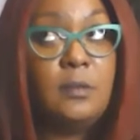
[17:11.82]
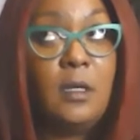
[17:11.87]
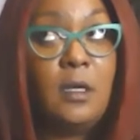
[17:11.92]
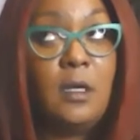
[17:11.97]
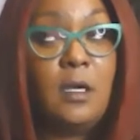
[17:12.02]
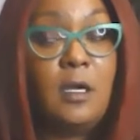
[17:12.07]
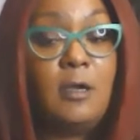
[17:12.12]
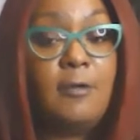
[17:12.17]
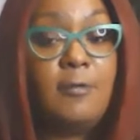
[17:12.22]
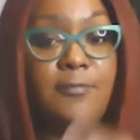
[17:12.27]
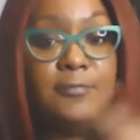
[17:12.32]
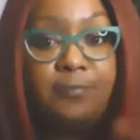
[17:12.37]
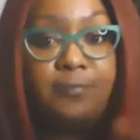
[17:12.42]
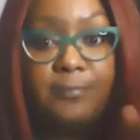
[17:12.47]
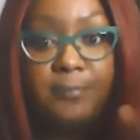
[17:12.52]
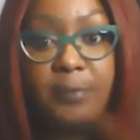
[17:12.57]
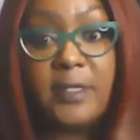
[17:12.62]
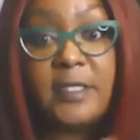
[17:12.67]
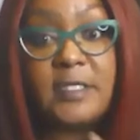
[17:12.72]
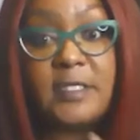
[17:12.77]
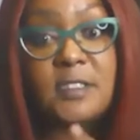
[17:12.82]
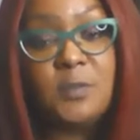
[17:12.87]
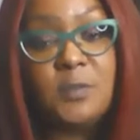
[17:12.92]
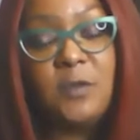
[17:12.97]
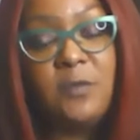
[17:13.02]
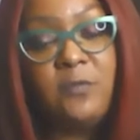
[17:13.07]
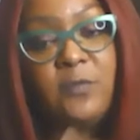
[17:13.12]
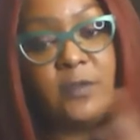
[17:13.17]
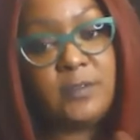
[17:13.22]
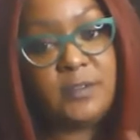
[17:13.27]
um
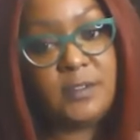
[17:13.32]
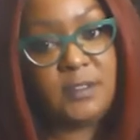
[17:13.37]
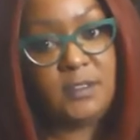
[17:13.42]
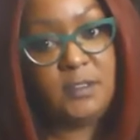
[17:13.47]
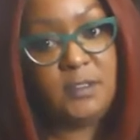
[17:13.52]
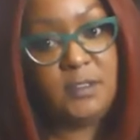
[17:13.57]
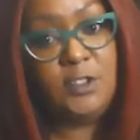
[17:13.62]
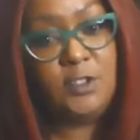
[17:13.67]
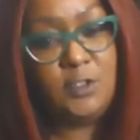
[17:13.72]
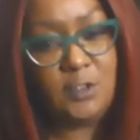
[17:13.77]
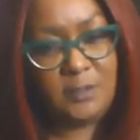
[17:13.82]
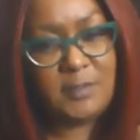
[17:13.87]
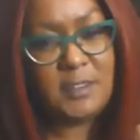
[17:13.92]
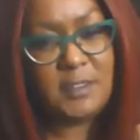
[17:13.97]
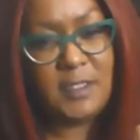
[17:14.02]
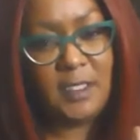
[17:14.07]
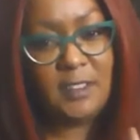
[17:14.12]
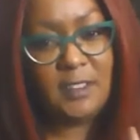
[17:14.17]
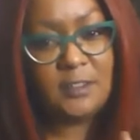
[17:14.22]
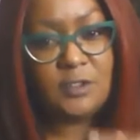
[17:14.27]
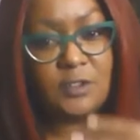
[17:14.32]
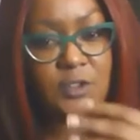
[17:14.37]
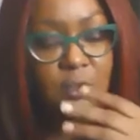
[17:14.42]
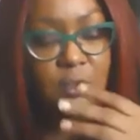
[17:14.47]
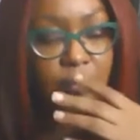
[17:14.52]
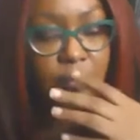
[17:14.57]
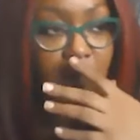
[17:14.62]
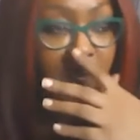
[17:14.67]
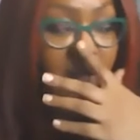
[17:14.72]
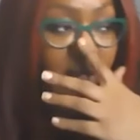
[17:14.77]
placement versus, you know what I'm saying?
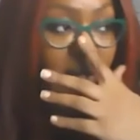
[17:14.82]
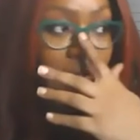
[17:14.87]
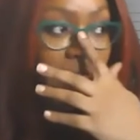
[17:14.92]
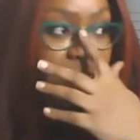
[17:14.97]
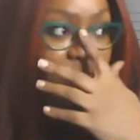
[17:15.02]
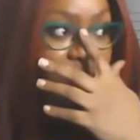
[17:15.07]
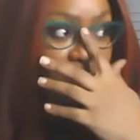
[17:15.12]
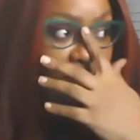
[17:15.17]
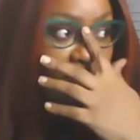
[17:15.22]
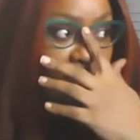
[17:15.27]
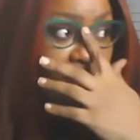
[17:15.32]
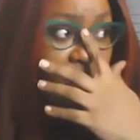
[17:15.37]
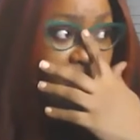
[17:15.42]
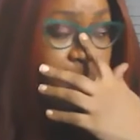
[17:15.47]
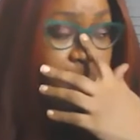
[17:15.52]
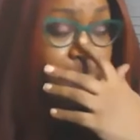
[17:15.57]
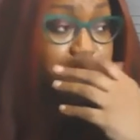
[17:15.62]
So yeah. I think